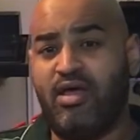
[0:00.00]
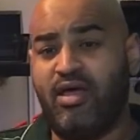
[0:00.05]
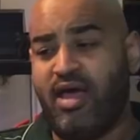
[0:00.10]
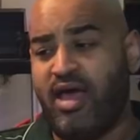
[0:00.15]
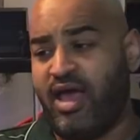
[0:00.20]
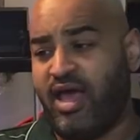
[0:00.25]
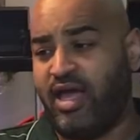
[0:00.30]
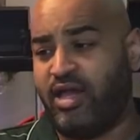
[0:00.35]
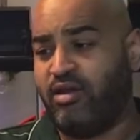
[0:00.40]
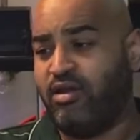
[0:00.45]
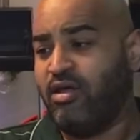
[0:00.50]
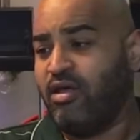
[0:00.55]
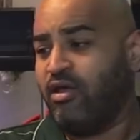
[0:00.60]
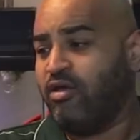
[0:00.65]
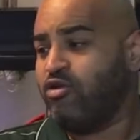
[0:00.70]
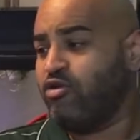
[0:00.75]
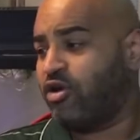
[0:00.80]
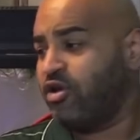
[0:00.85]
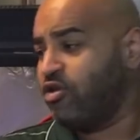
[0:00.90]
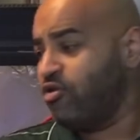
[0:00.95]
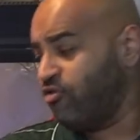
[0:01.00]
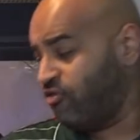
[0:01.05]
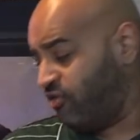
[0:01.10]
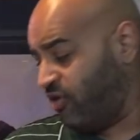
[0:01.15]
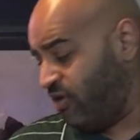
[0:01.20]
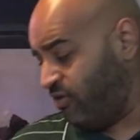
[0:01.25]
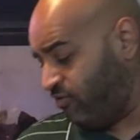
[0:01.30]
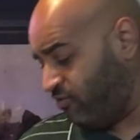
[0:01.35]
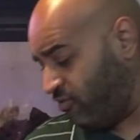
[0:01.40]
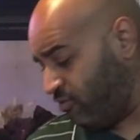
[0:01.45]
And you could use
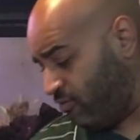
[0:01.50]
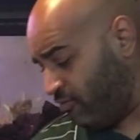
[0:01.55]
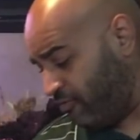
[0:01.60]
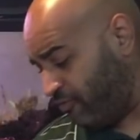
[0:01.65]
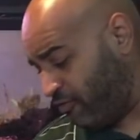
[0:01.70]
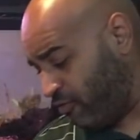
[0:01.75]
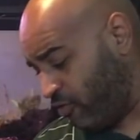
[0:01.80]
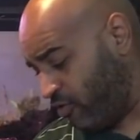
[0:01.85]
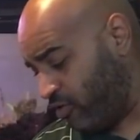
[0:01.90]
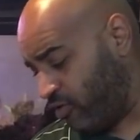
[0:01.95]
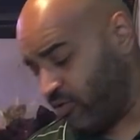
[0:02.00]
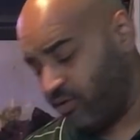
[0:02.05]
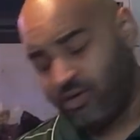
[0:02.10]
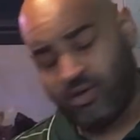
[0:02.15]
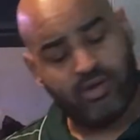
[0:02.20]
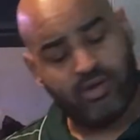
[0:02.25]
these for,